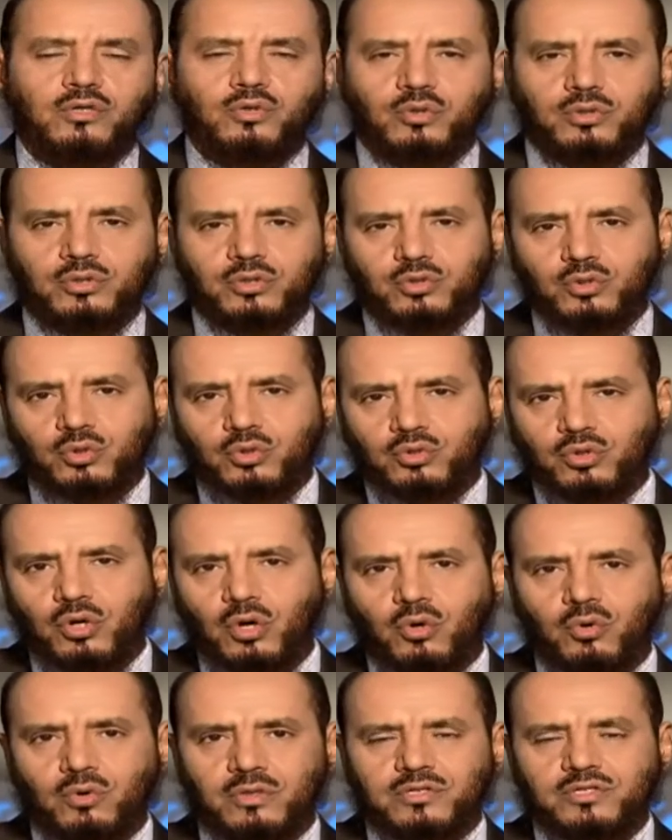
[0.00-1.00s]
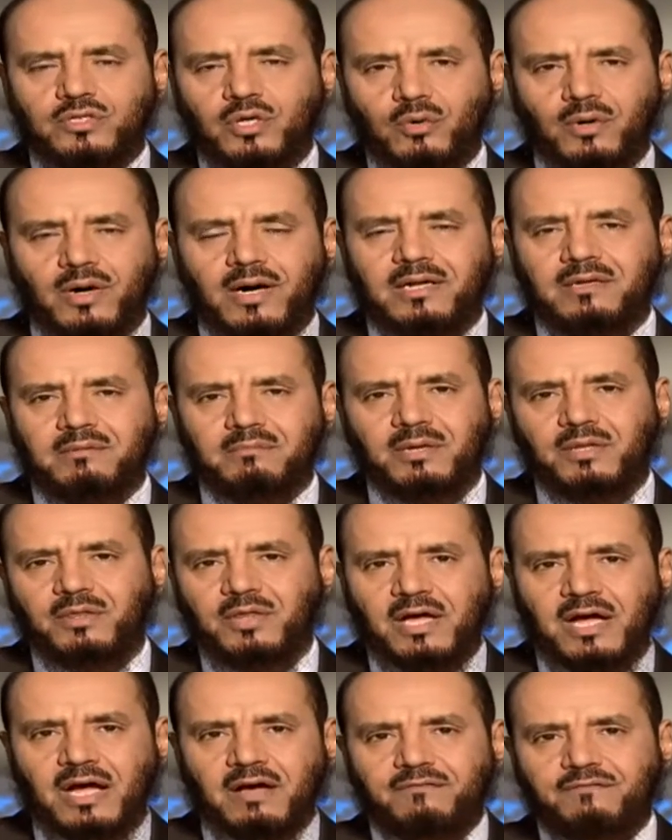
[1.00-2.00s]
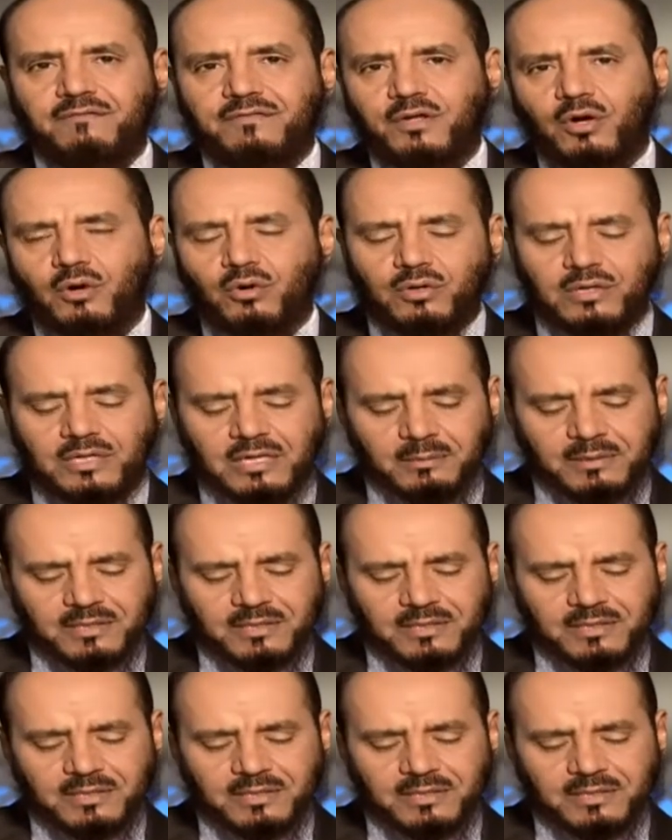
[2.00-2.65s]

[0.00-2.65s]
in order to grow and so on, but they have their own